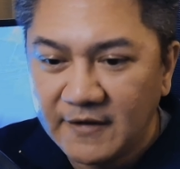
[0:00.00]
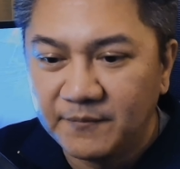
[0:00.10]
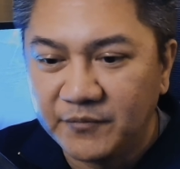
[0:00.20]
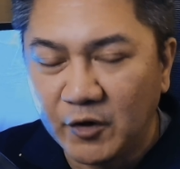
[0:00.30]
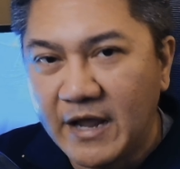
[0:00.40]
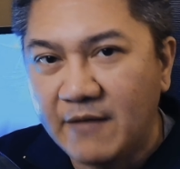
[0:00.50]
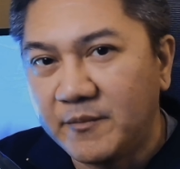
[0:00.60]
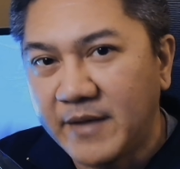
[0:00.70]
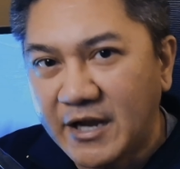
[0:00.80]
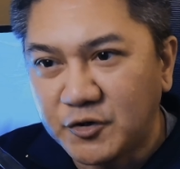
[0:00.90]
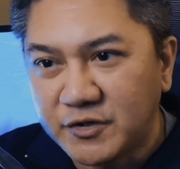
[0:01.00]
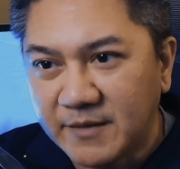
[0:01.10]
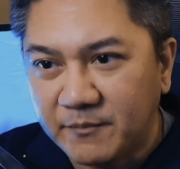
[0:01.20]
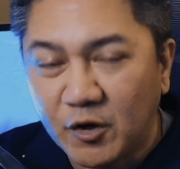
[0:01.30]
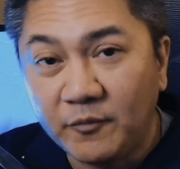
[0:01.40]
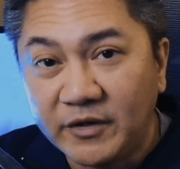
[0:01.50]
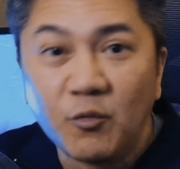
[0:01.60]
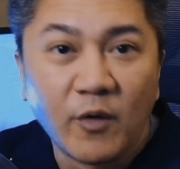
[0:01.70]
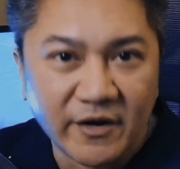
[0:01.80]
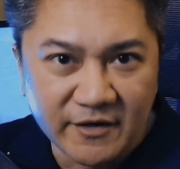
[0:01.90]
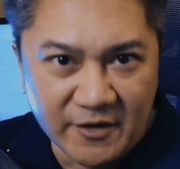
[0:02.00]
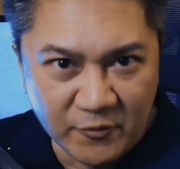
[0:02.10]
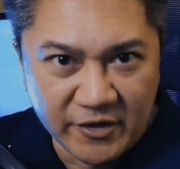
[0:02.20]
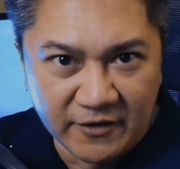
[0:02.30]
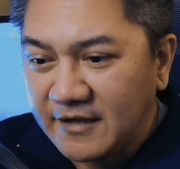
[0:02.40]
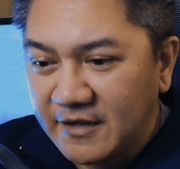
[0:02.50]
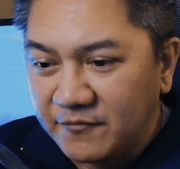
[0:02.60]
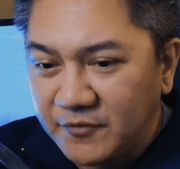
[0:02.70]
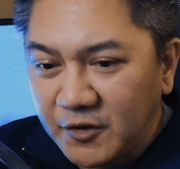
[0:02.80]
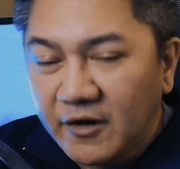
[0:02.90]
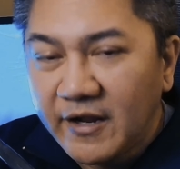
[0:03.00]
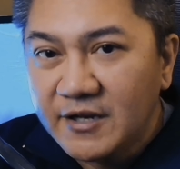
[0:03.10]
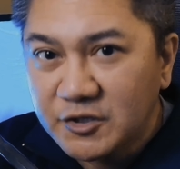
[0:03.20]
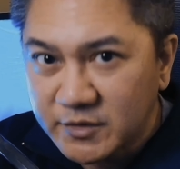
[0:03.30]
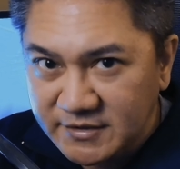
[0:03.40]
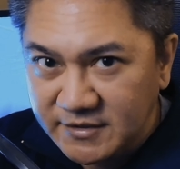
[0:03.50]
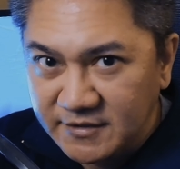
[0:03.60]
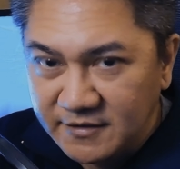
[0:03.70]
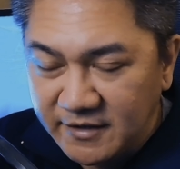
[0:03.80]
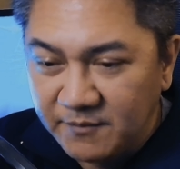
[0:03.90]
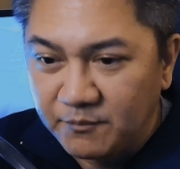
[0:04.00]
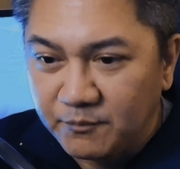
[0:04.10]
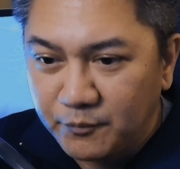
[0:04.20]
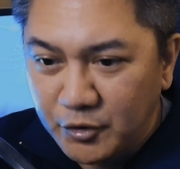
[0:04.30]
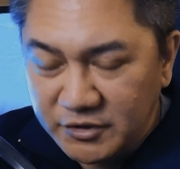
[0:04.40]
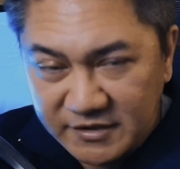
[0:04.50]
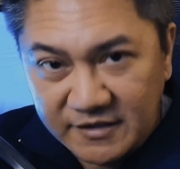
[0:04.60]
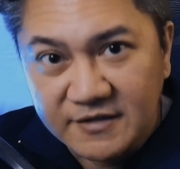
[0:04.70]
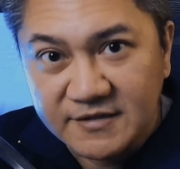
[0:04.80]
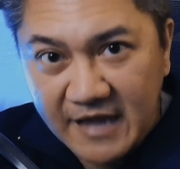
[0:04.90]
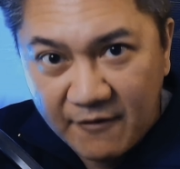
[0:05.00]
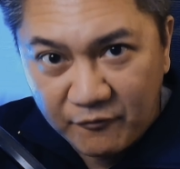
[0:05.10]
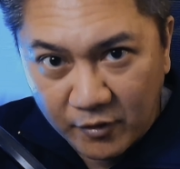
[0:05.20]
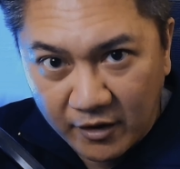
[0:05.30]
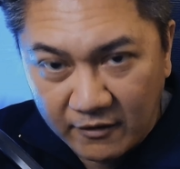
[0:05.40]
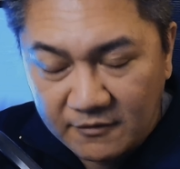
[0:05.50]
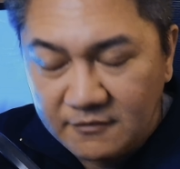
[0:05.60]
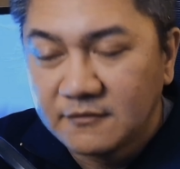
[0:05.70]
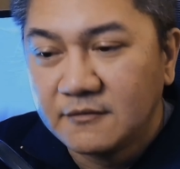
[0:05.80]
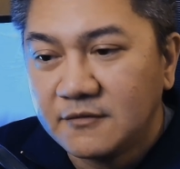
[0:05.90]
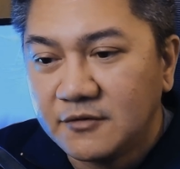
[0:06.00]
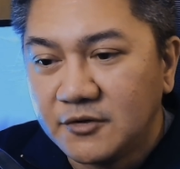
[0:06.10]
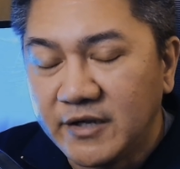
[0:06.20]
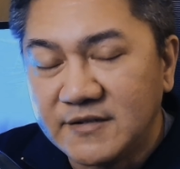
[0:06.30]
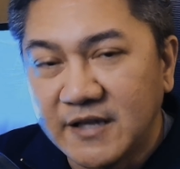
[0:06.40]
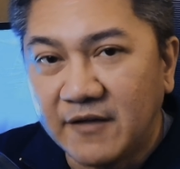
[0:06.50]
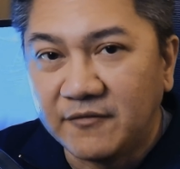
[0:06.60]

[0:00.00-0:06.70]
They don't have them on Android yet, but hopefully one day they will. If you're interested in purchasing this software, you can save